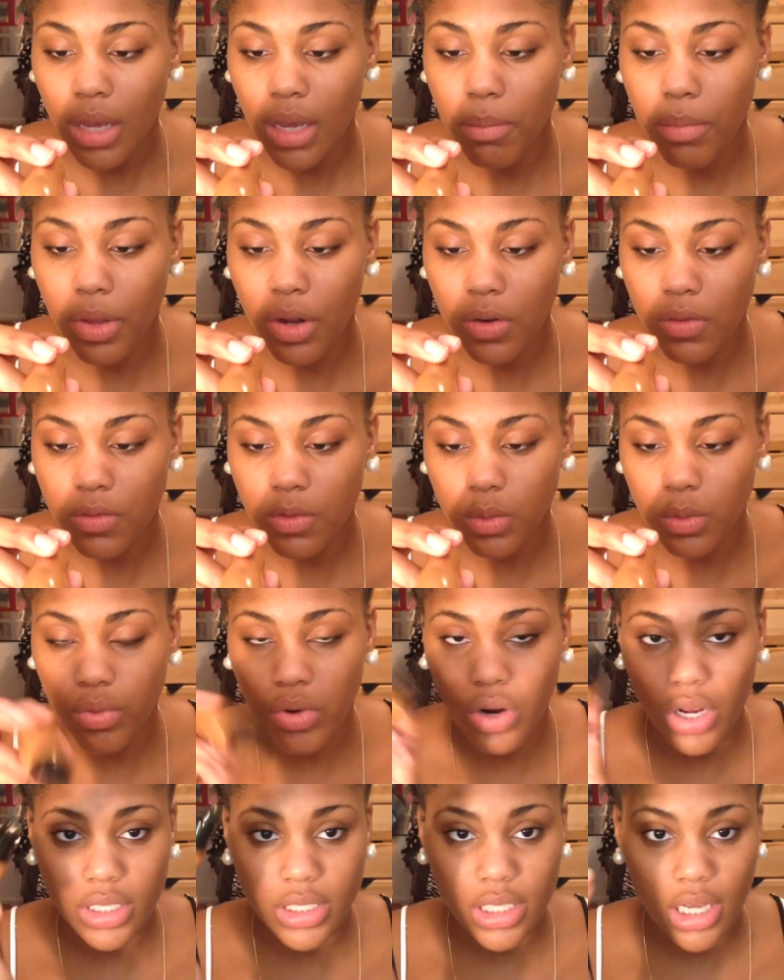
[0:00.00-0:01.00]
Beautiful
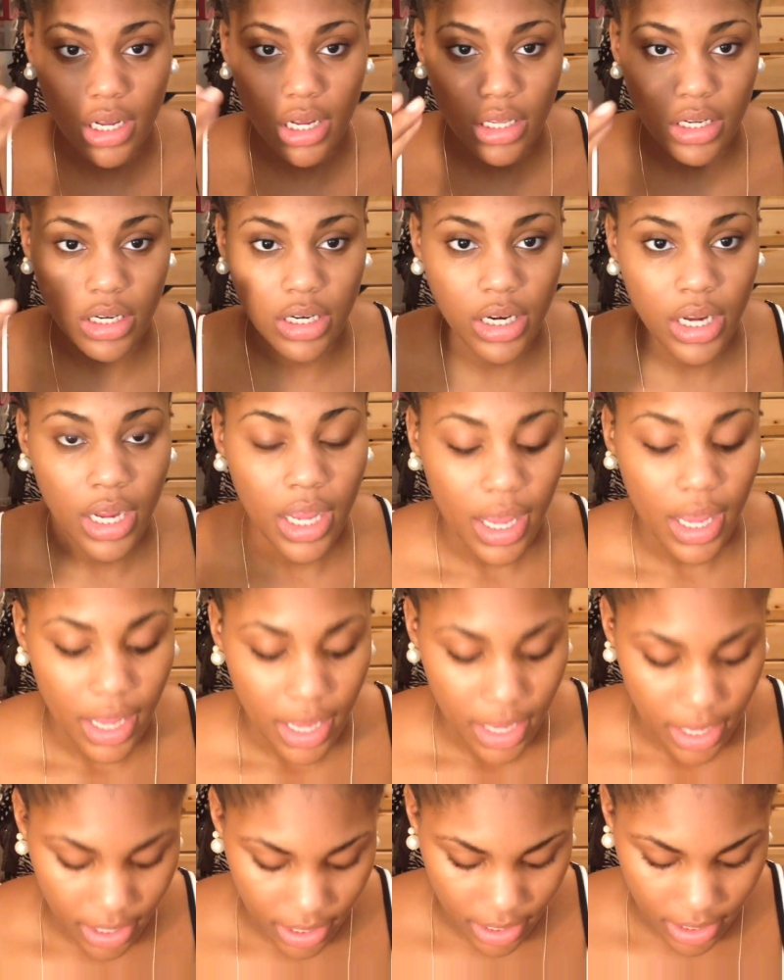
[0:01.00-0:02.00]
Bronze color
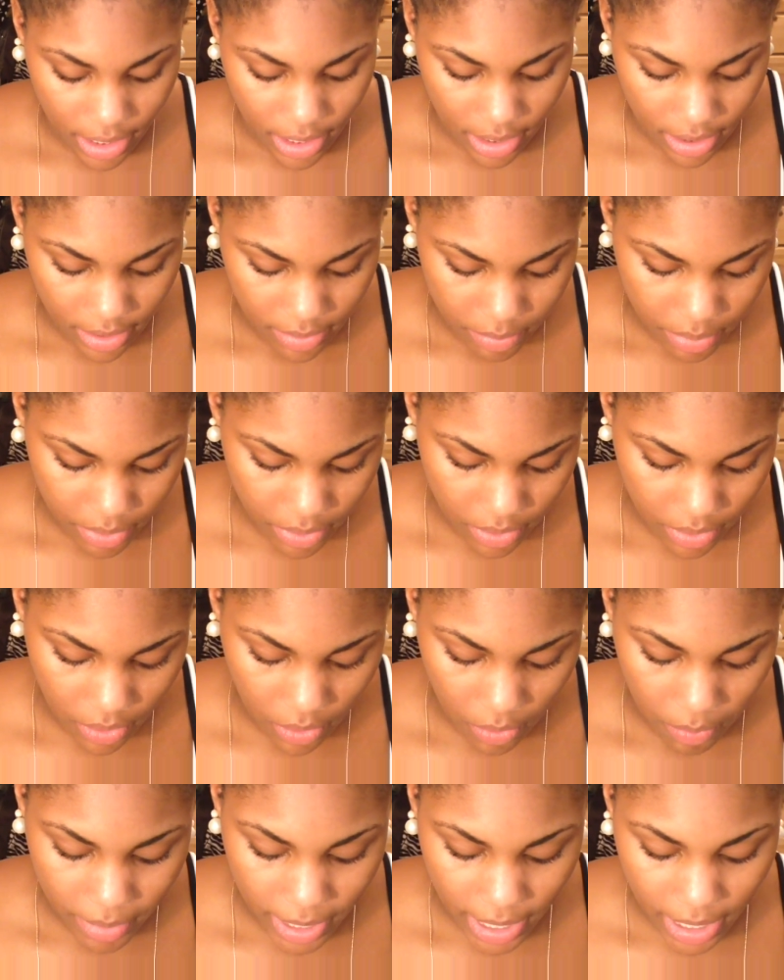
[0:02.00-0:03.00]
and put it
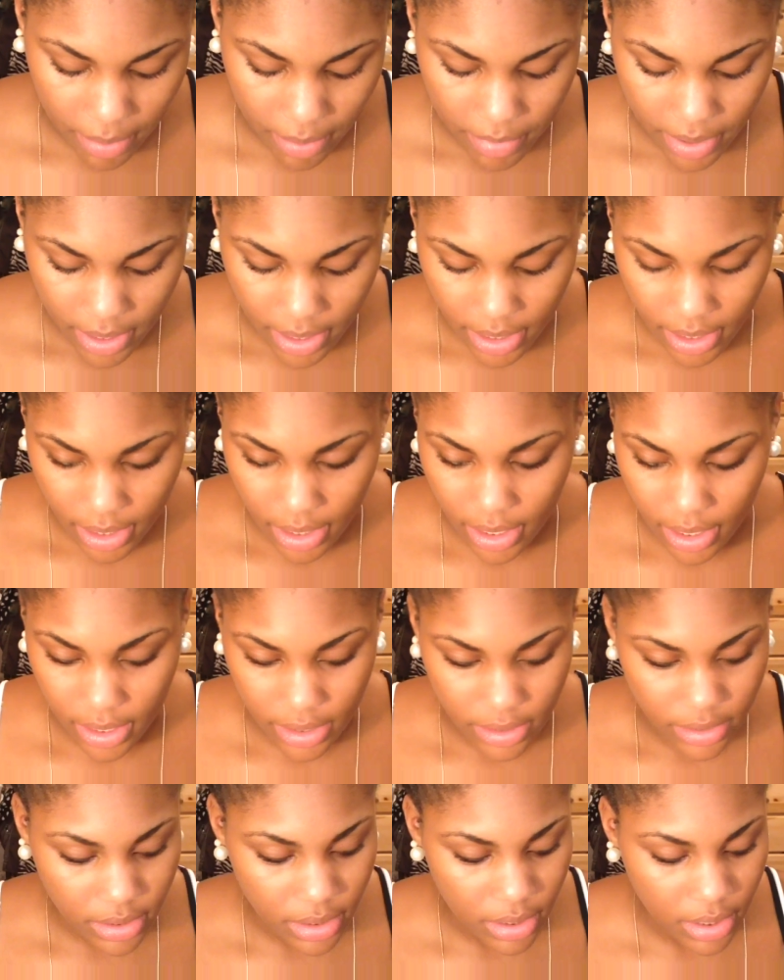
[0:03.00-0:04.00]
on the back of my
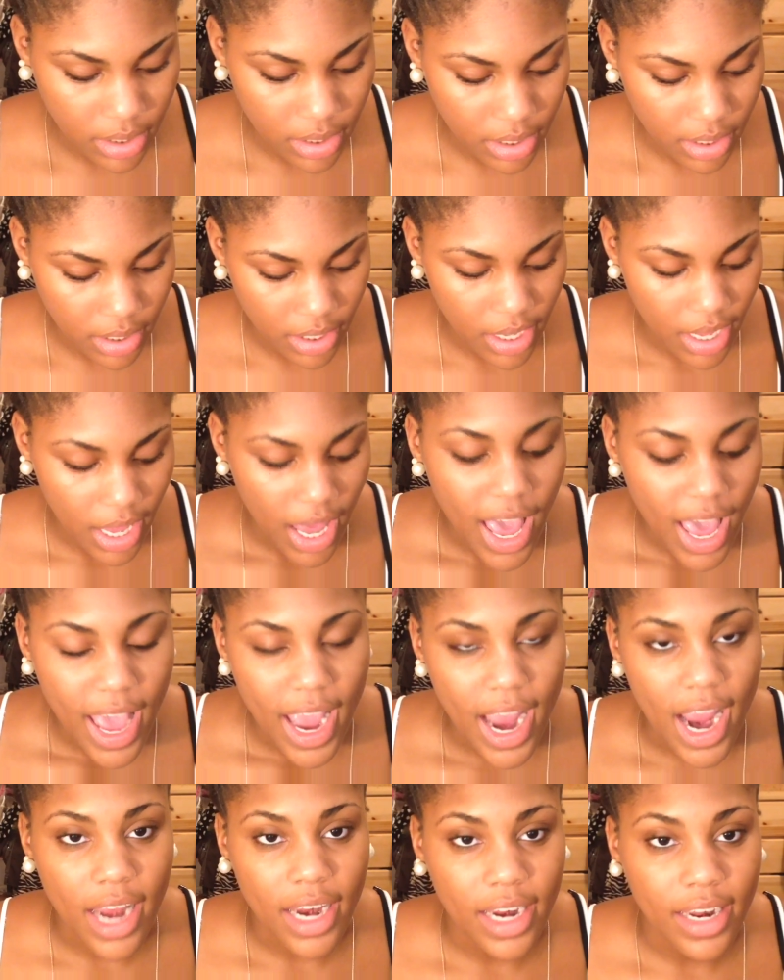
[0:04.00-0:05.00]
hand.
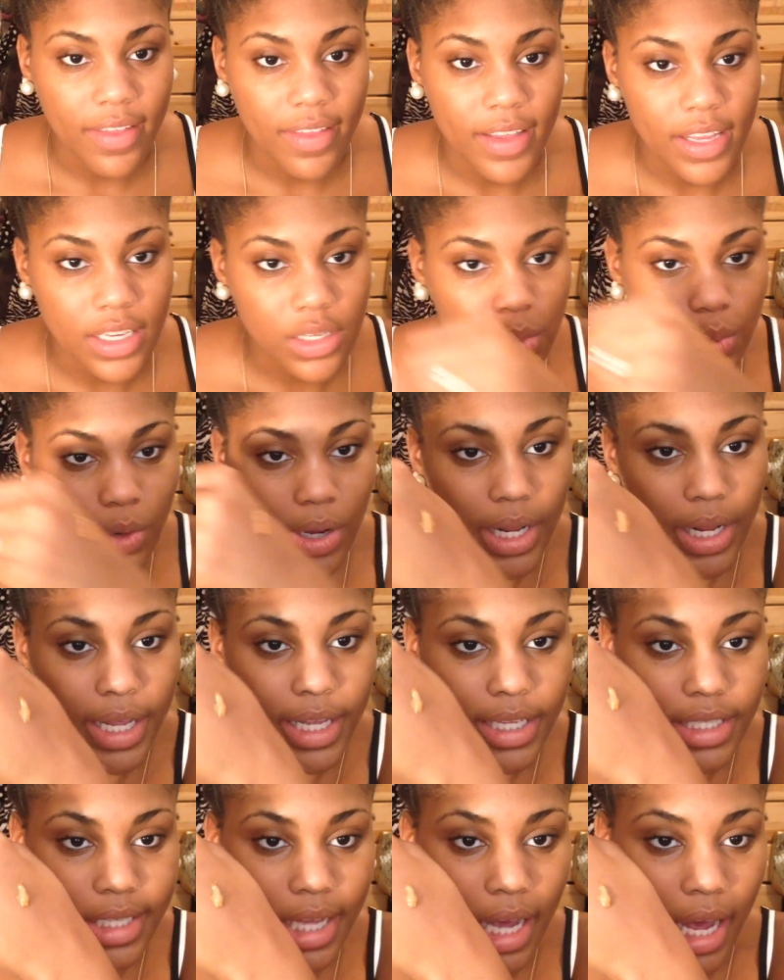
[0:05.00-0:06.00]
And this one
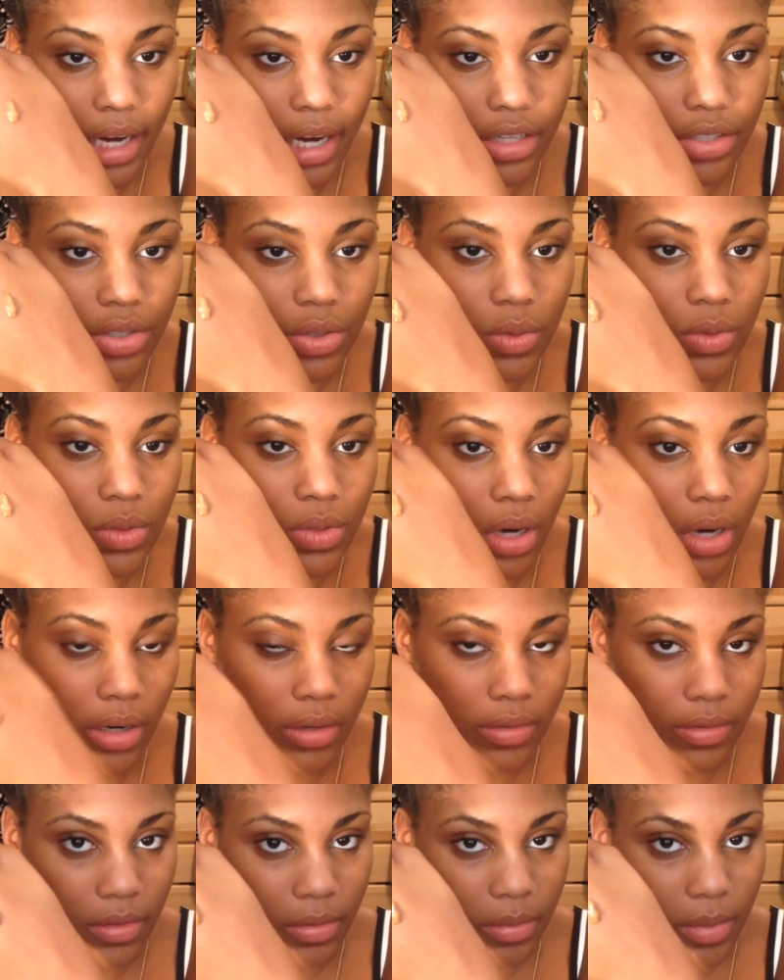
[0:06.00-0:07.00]
is kind of too
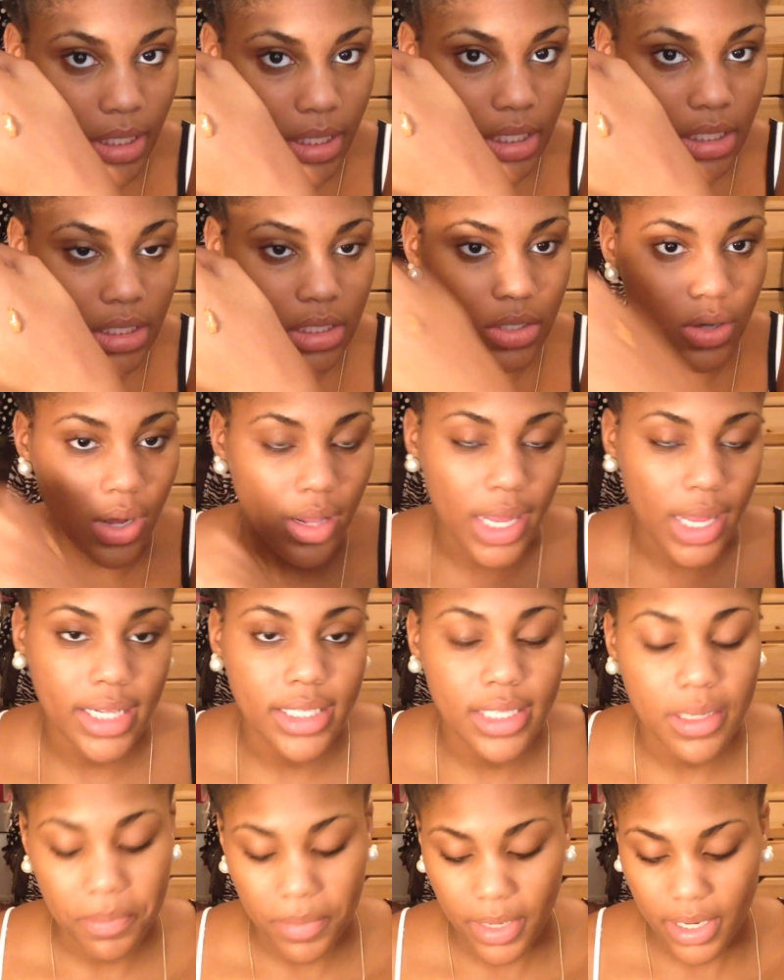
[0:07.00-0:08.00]
dark for me, so I like
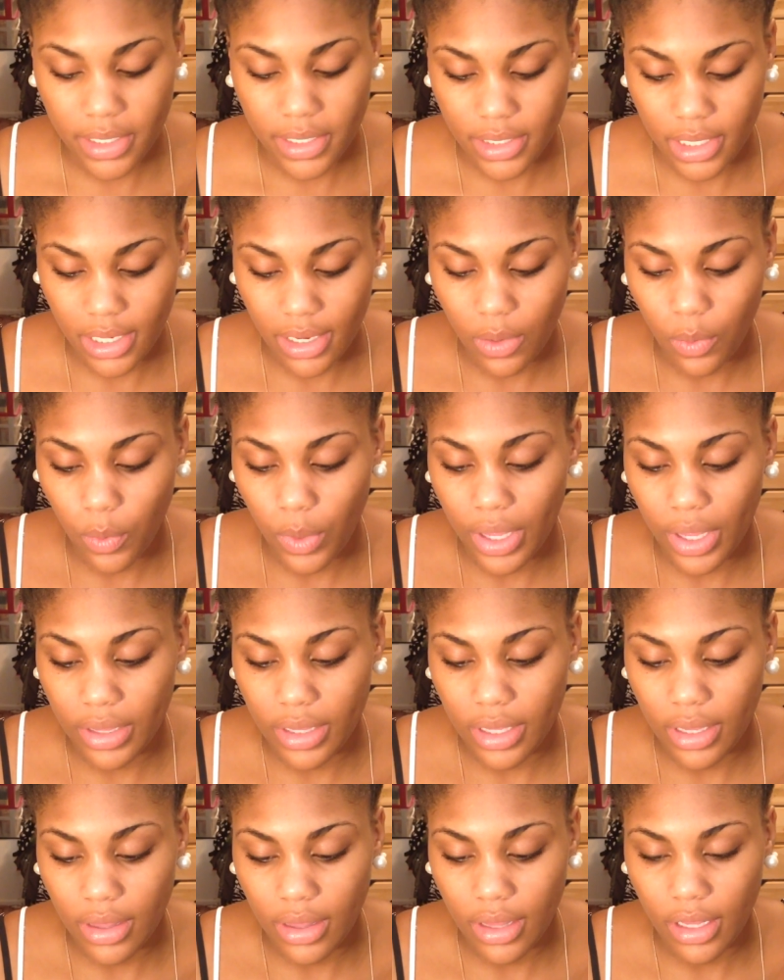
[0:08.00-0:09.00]
to mix it
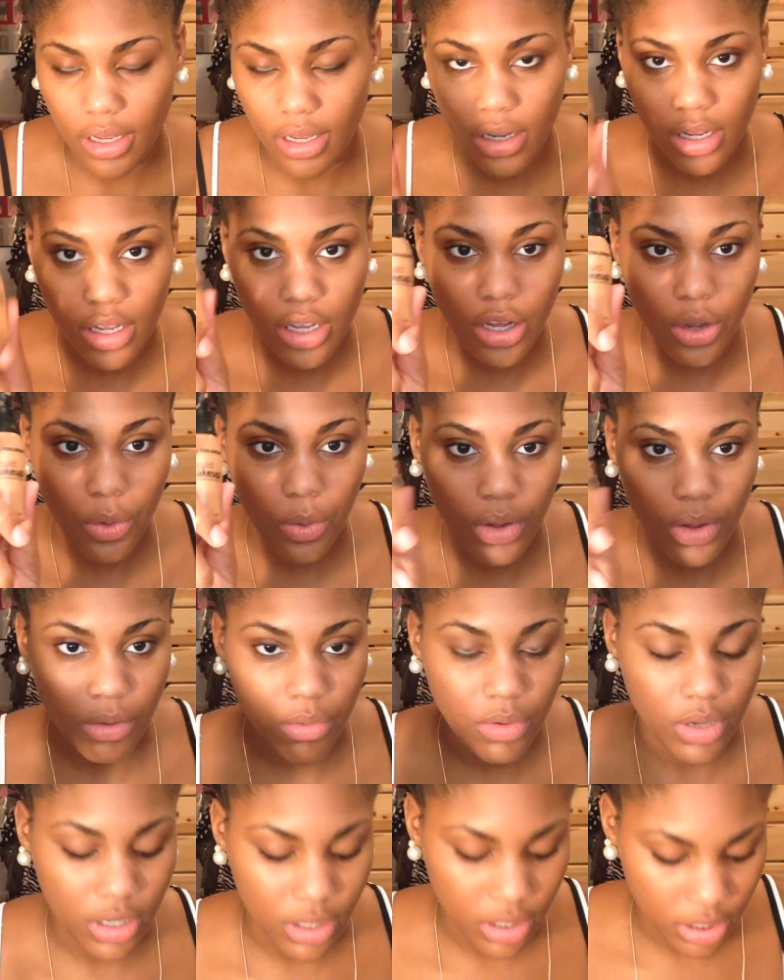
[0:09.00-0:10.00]
with the
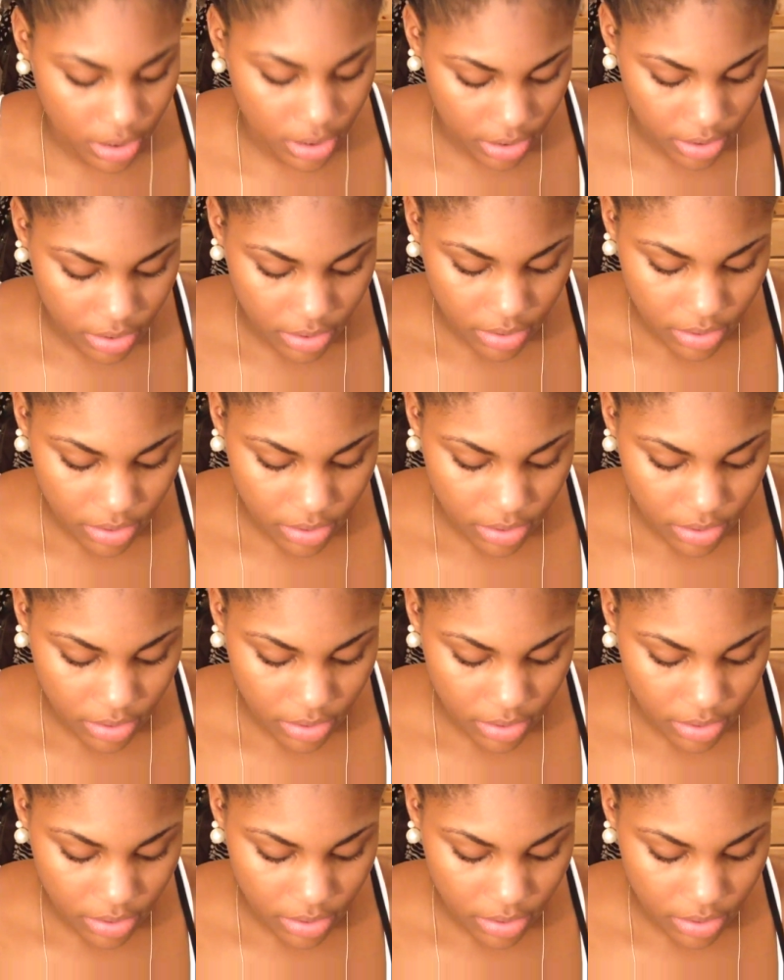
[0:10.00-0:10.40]
Cocoa color.